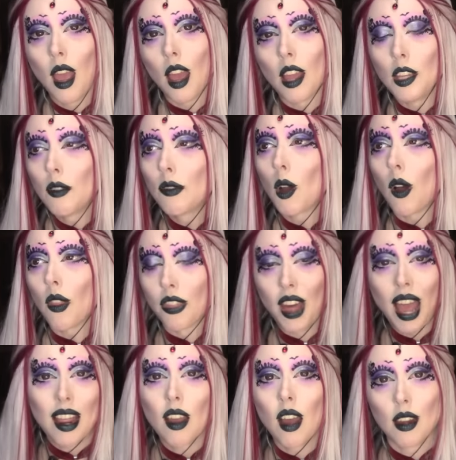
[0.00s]
and you've got
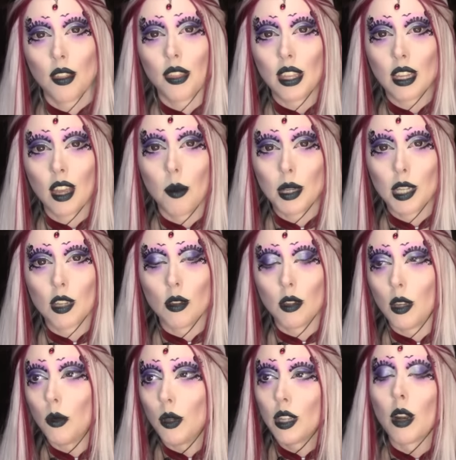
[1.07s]
that kind of thing coming to
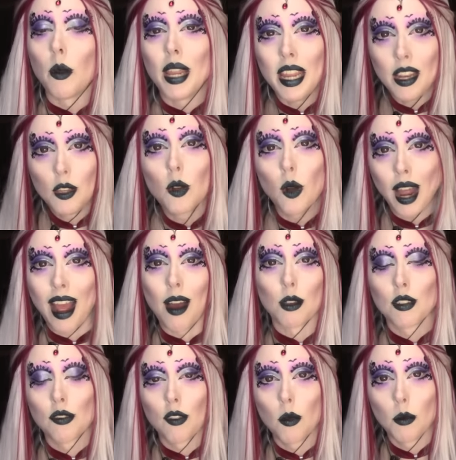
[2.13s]
you, you know, in your
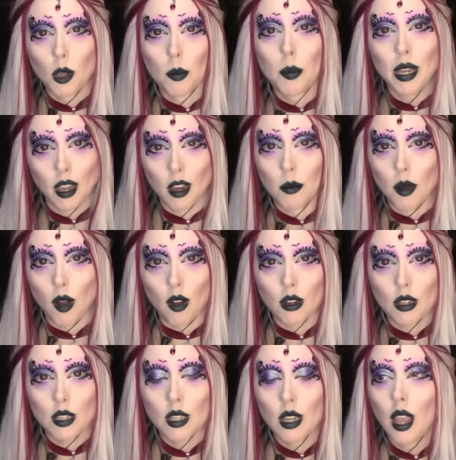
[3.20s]
house from your PO
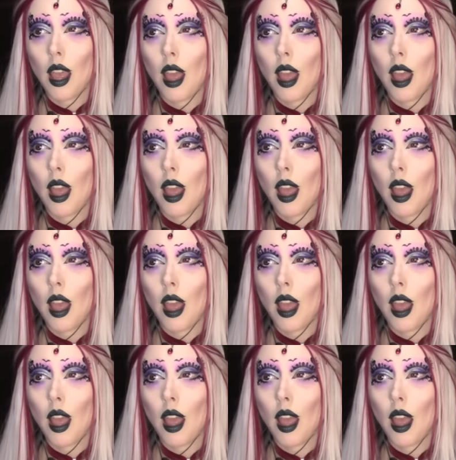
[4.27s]
box,